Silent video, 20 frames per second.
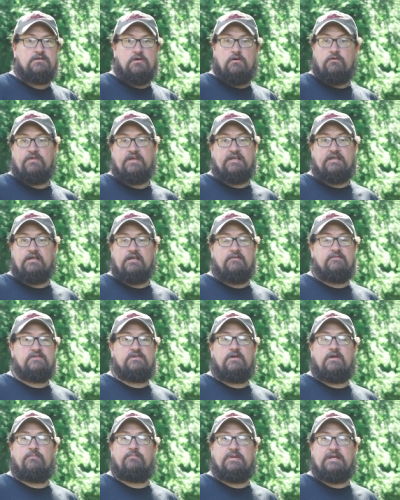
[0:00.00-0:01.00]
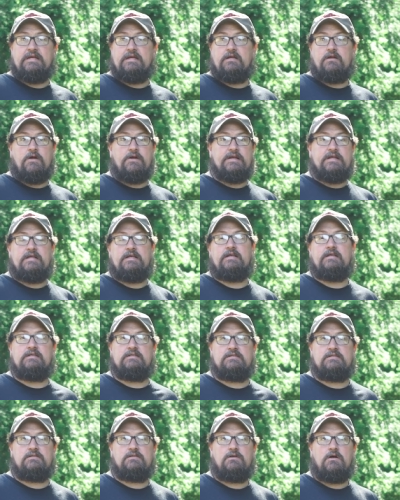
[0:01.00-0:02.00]
So the give is going to be in our
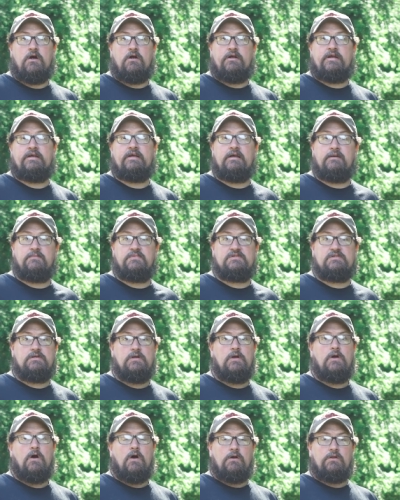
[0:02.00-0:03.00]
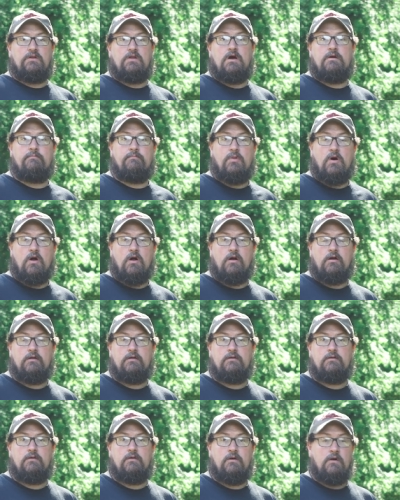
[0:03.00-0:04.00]
knees, our hips, our lumbar,
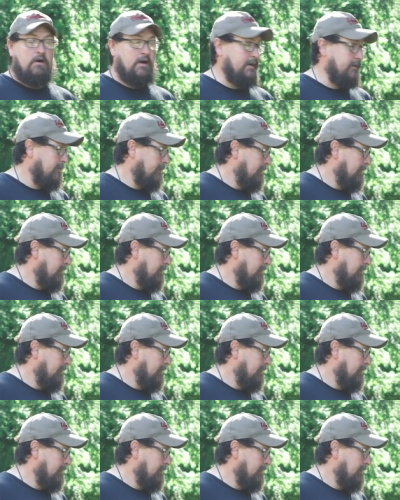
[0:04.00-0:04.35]
right?